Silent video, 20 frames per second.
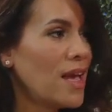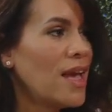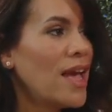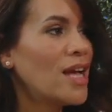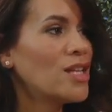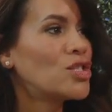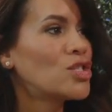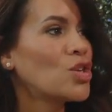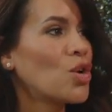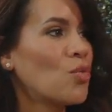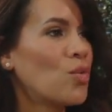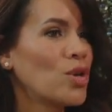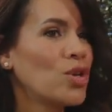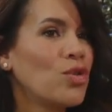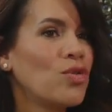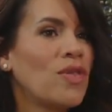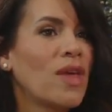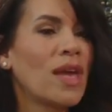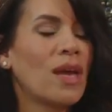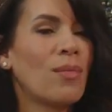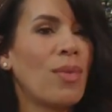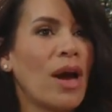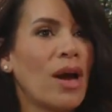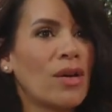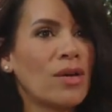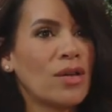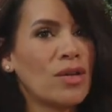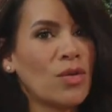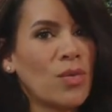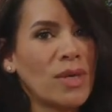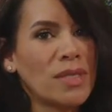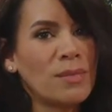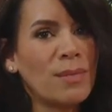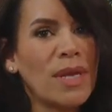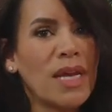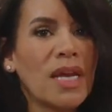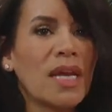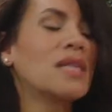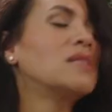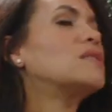Yes. And so when you think about the way
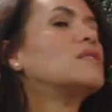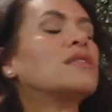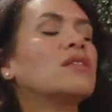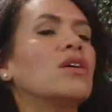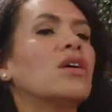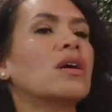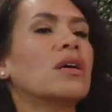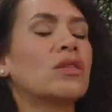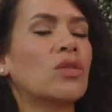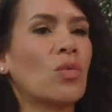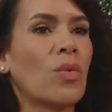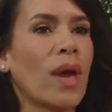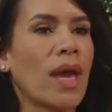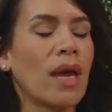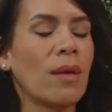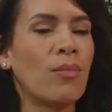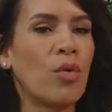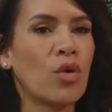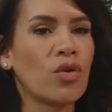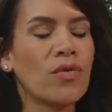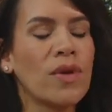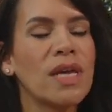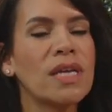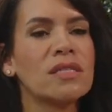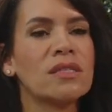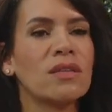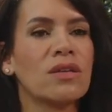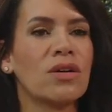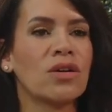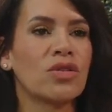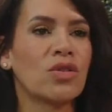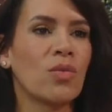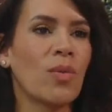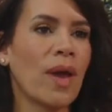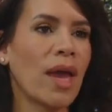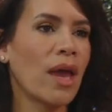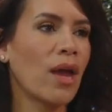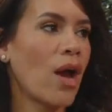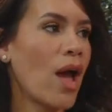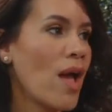Dominicans look, the way Puerto Ricans look, the
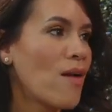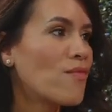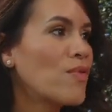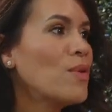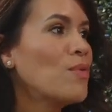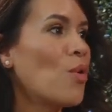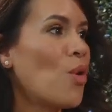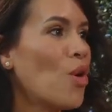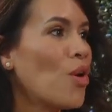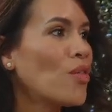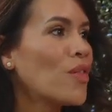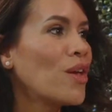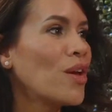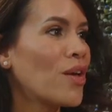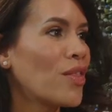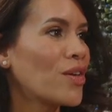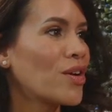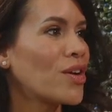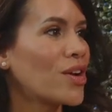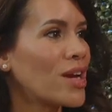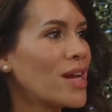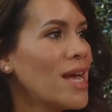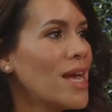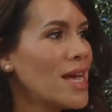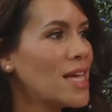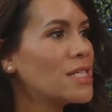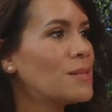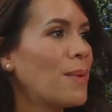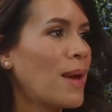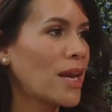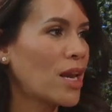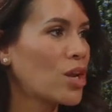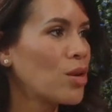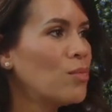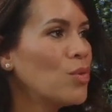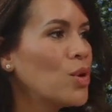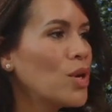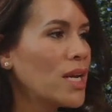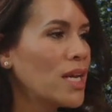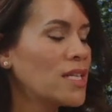way every all the other Hispanic
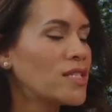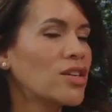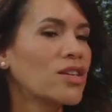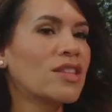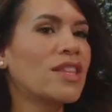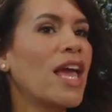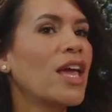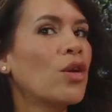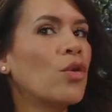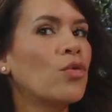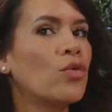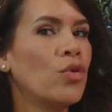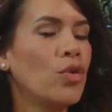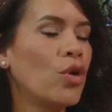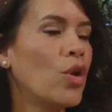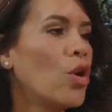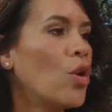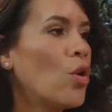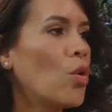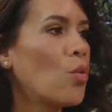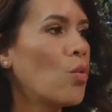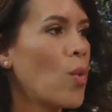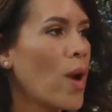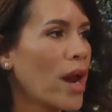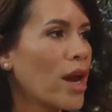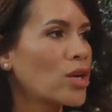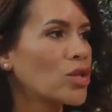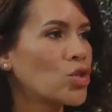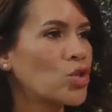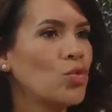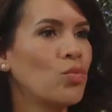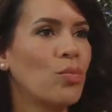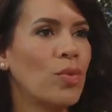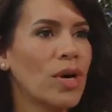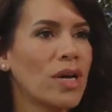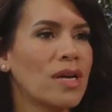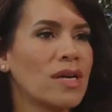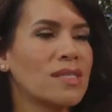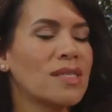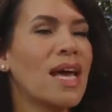communities look, they don't know where to
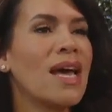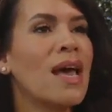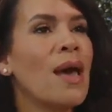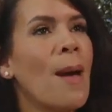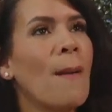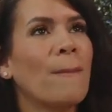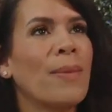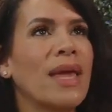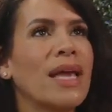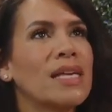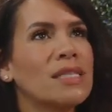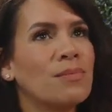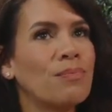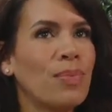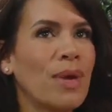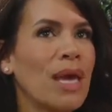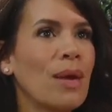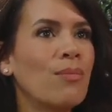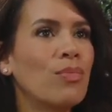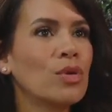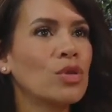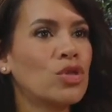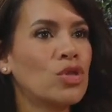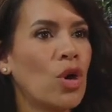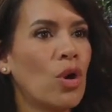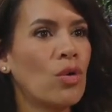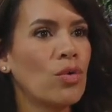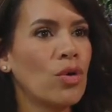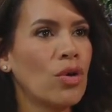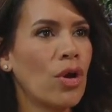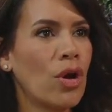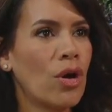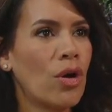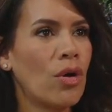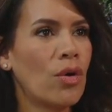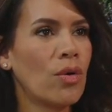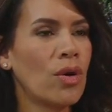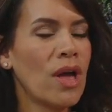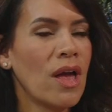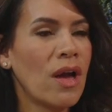put us yeah. because people don't
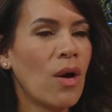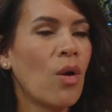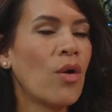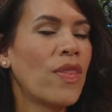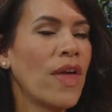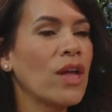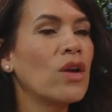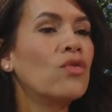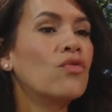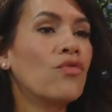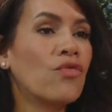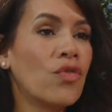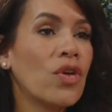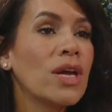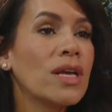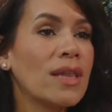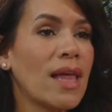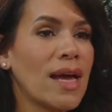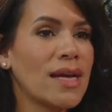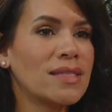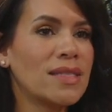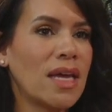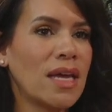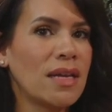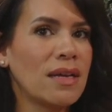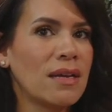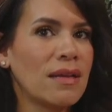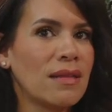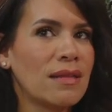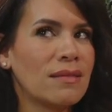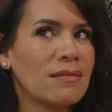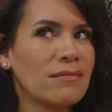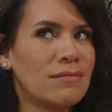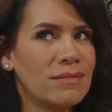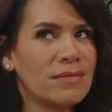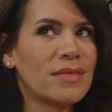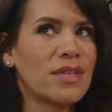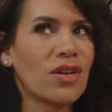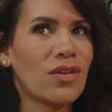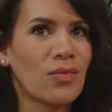know or they don't realize that
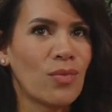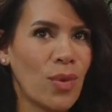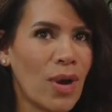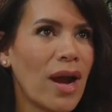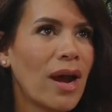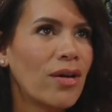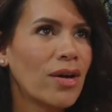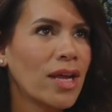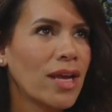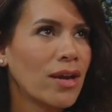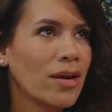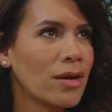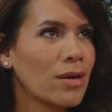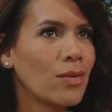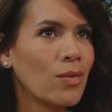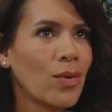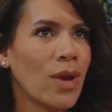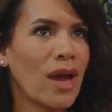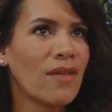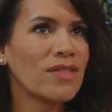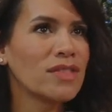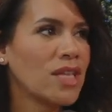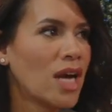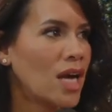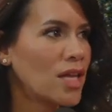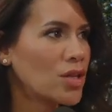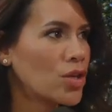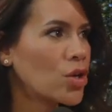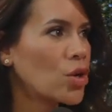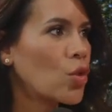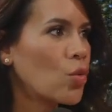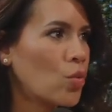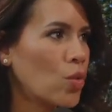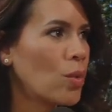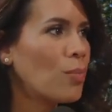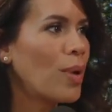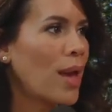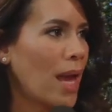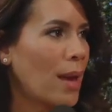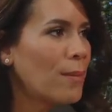we're out here. We have a dollar.
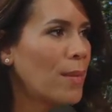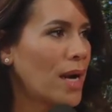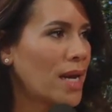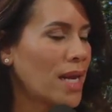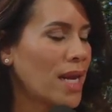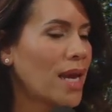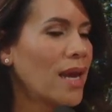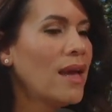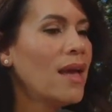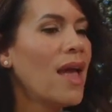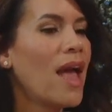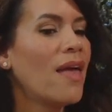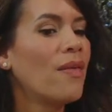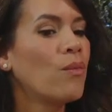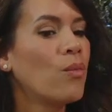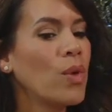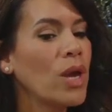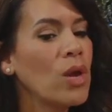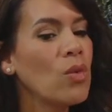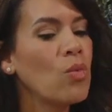We'll pay money, and we